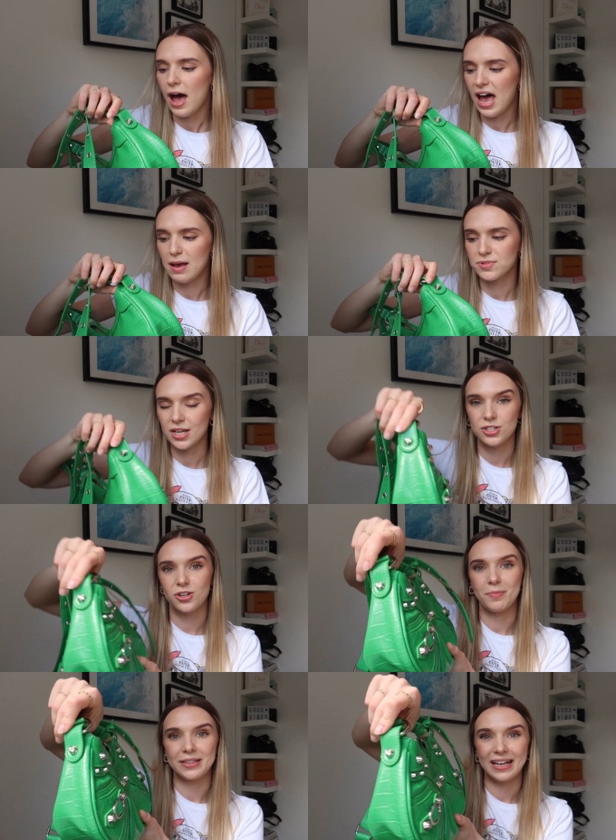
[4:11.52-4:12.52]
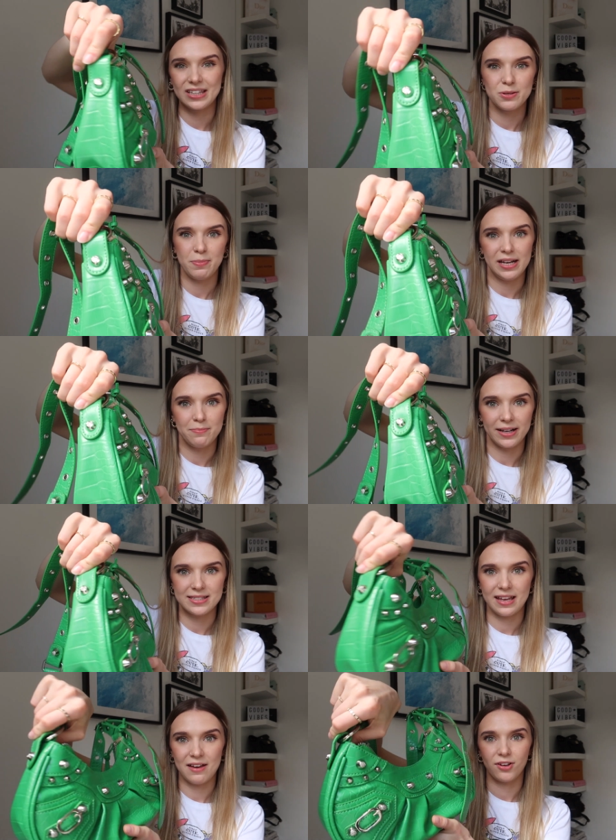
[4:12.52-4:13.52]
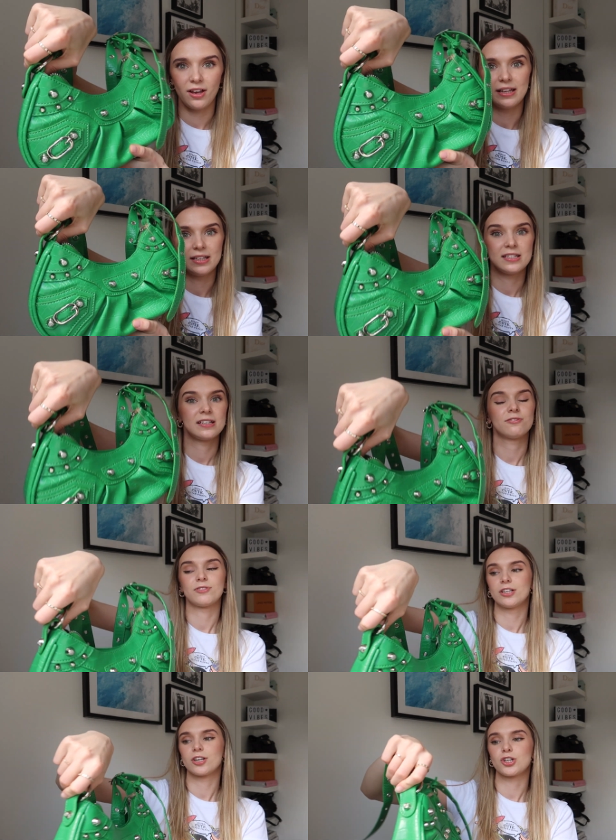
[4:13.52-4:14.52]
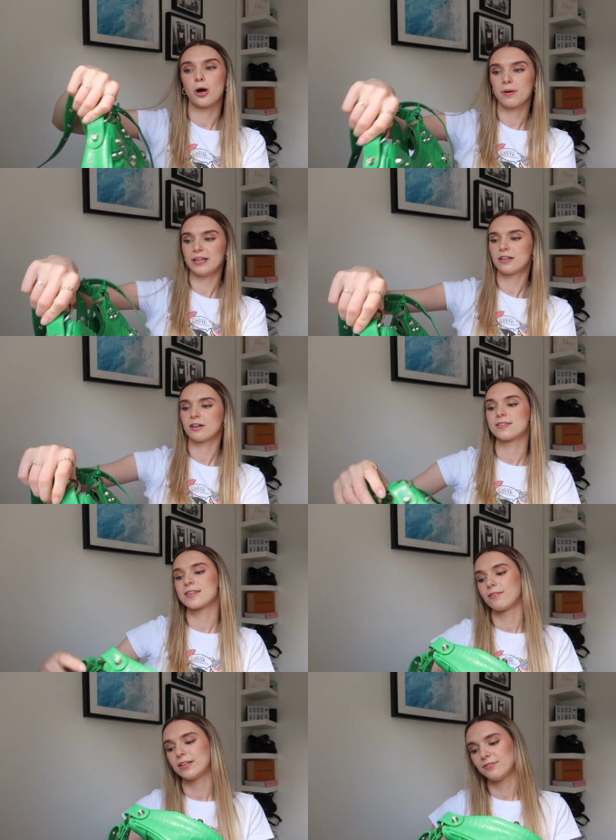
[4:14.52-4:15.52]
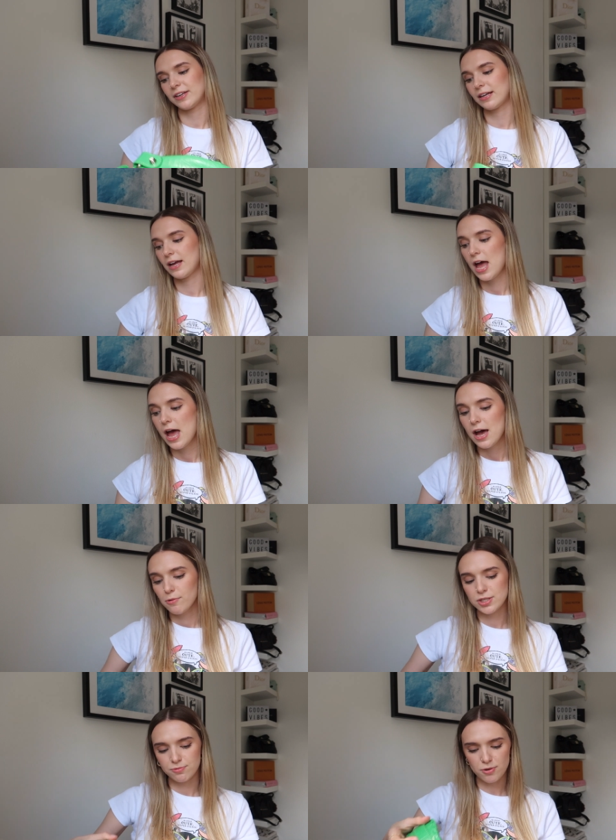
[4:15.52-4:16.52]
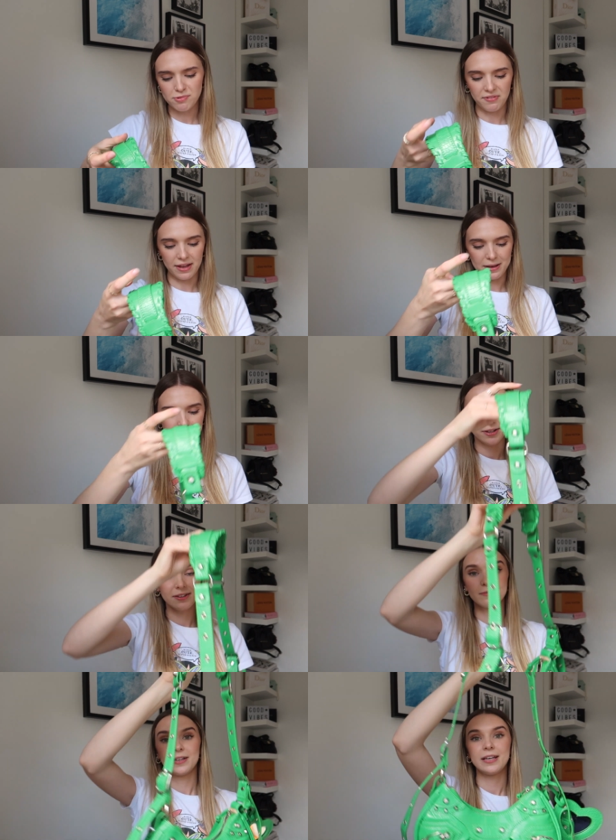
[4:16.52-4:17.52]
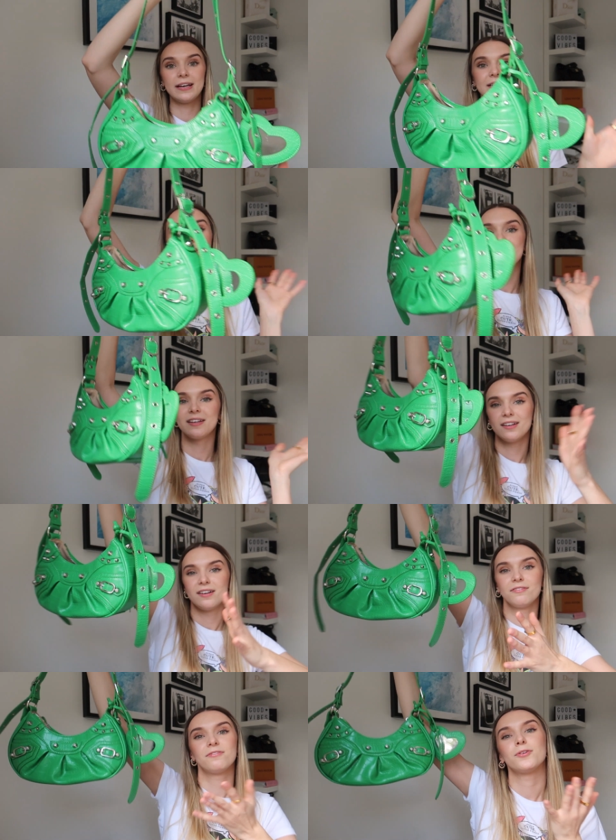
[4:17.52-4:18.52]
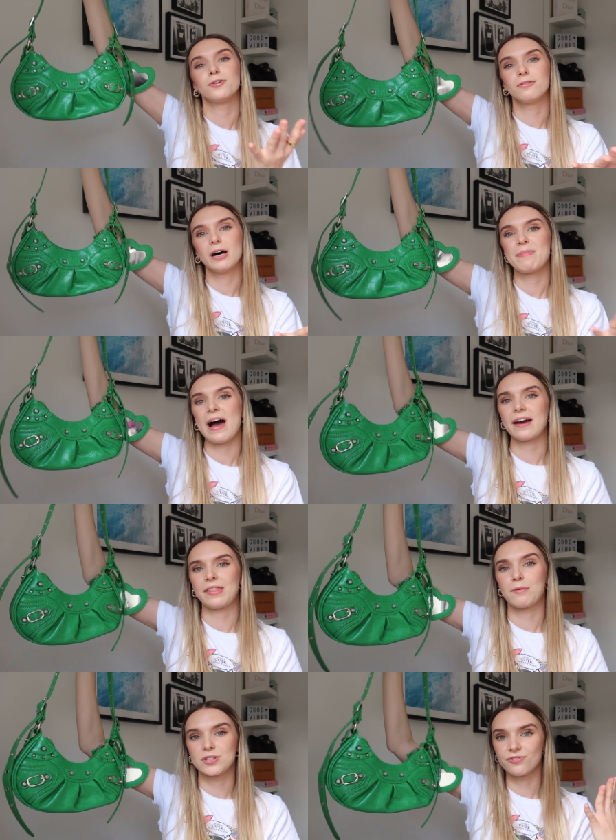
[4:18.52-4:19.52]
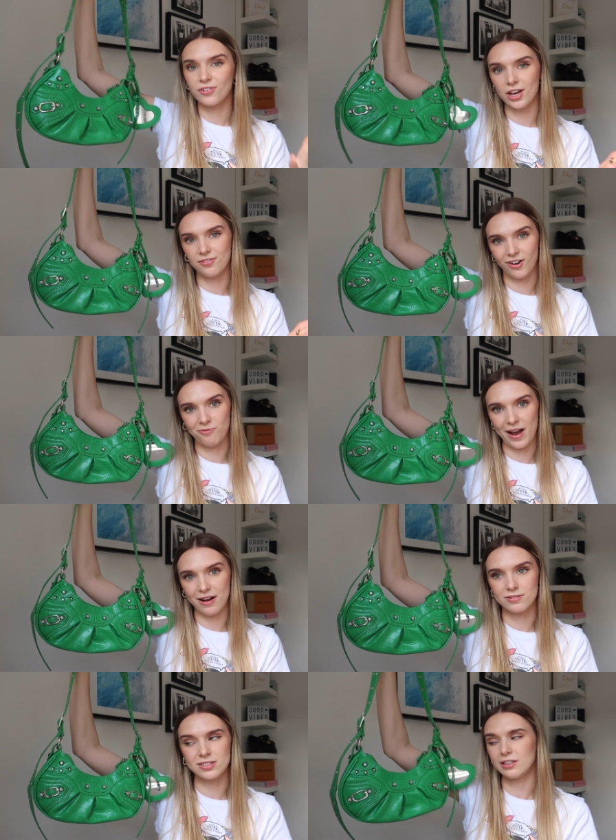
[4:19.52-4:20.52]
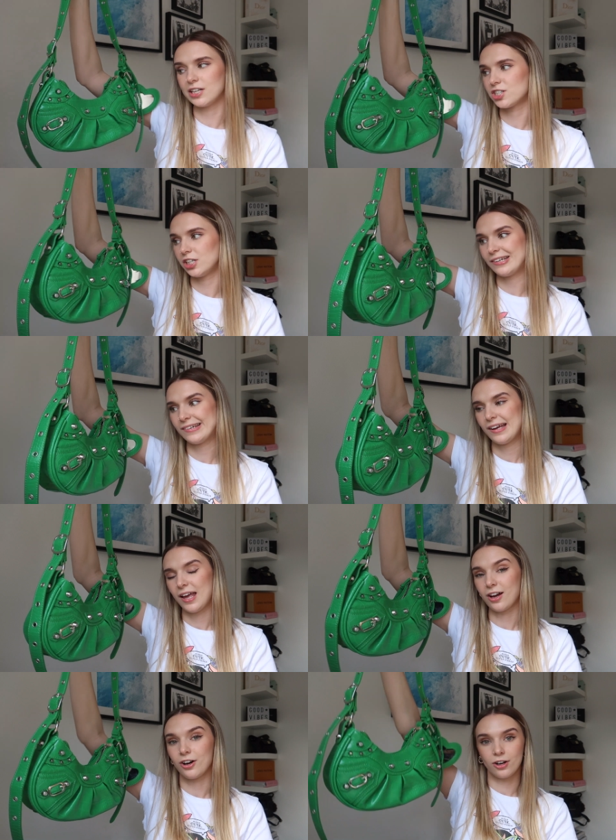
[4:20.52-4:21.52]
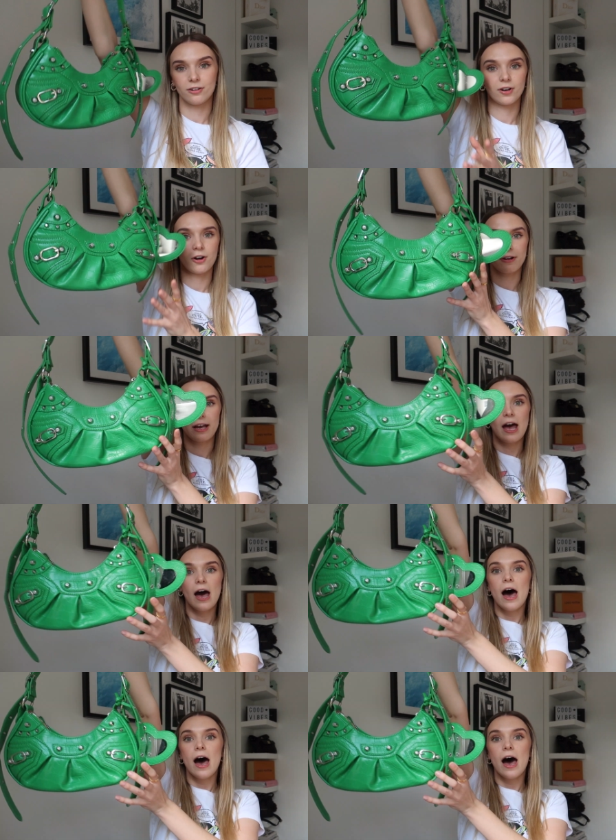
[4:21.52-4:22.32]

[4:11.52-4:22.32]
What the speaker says: So I just got my dad to pin it back together, and he did a really good job, and you can't tell anything was wrong with it. But for a bag that was £35, you literally can't go wrong.